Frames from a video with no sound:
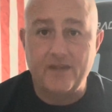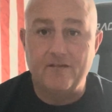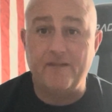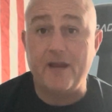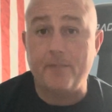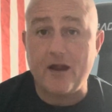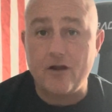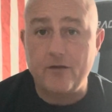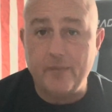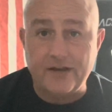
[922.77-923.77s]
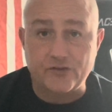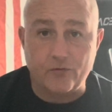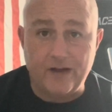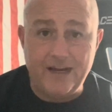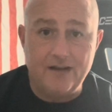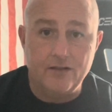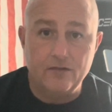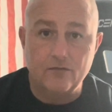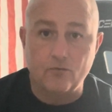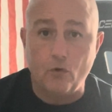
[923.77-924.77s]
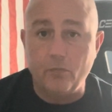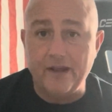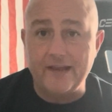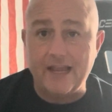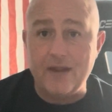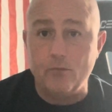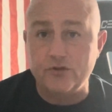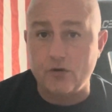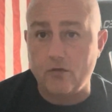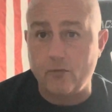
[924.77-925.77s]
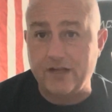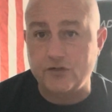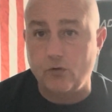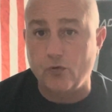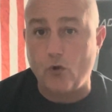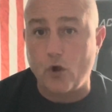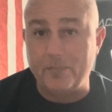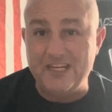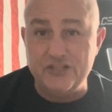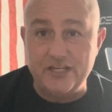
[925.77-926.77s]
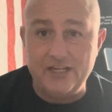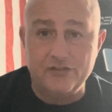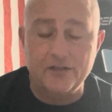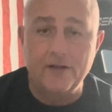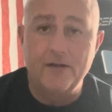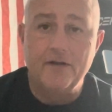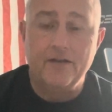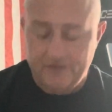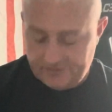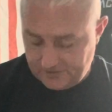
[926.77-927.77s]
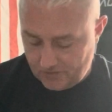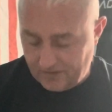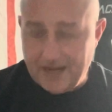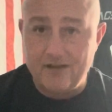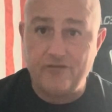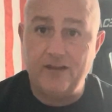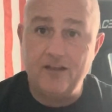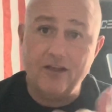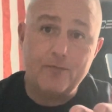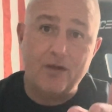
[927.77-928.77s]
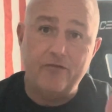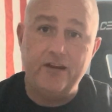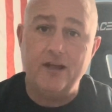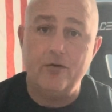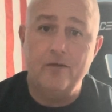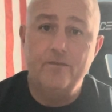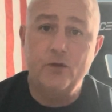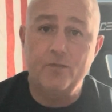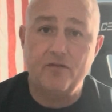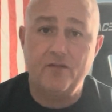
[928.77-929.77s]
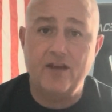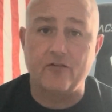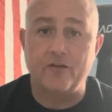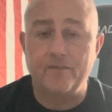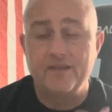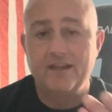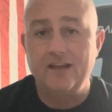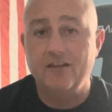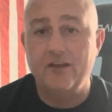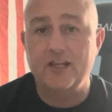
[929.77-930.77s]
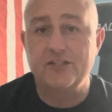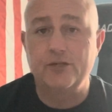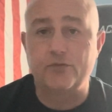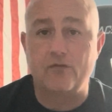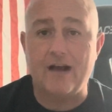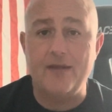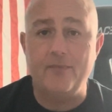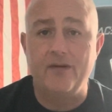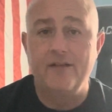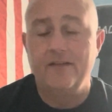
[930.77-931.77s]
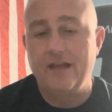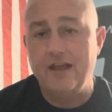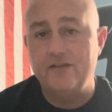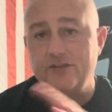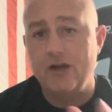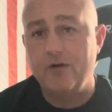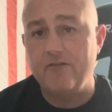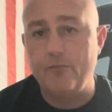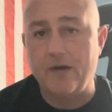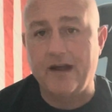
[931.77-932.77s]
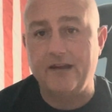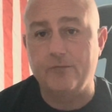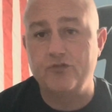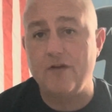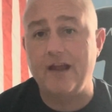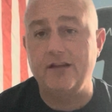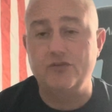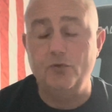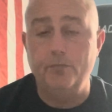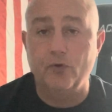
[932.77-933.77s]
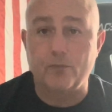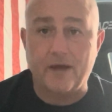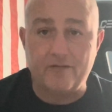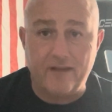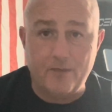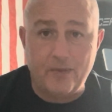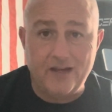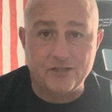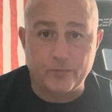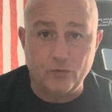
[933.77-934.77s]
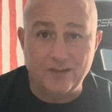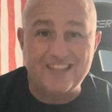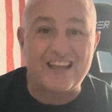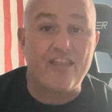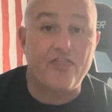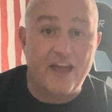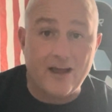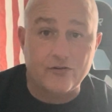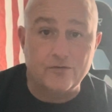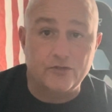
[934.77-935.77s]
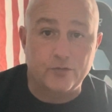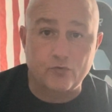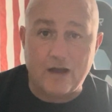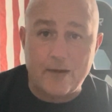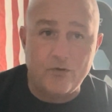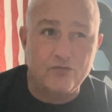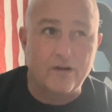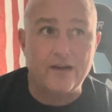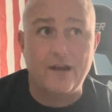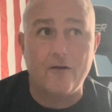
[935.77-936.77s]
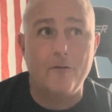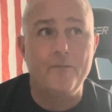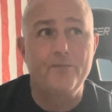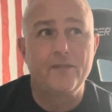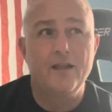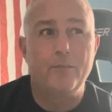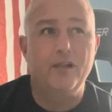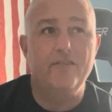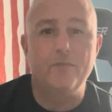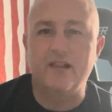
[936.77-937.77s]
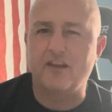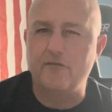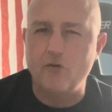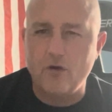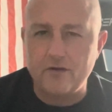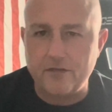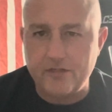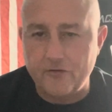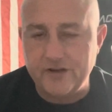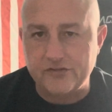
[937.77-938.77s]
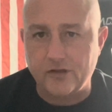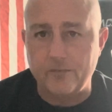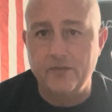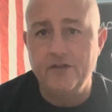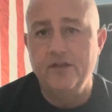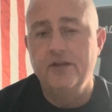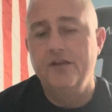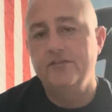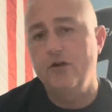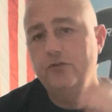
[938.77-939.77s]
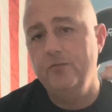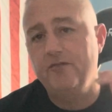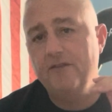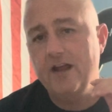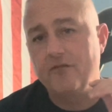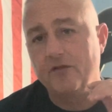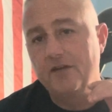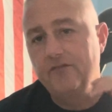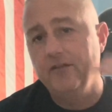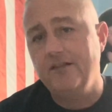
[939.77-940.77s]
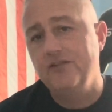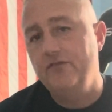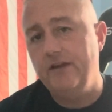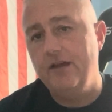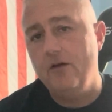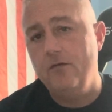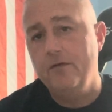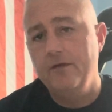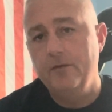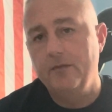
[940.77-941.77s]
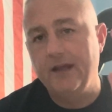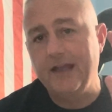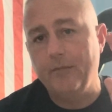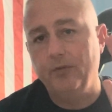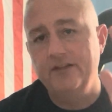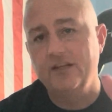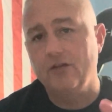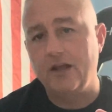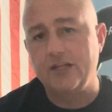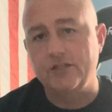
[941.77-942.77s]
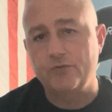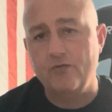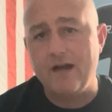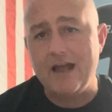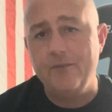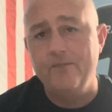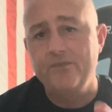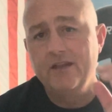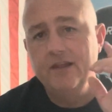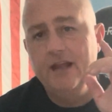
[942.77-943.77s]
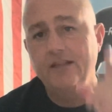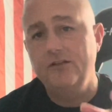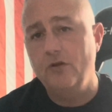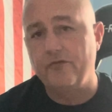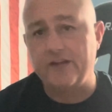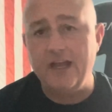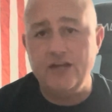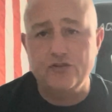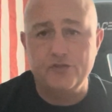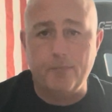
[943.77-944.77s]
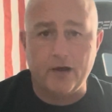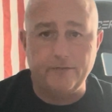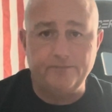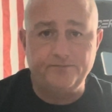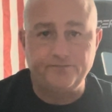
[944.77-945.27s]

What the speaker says: Vampire the Masquerade role-playing game, which otherwise called RPGs. So again, if you like my video, do me a favor, hit like and subscribe and share with everybody. I'm trying to build my fan base up to at least 1,000 subscribers. Right now, I believe I'm at like 430 some. So do me a favor, if you like this video, again, please hit like and subscribe, hit the notifications button.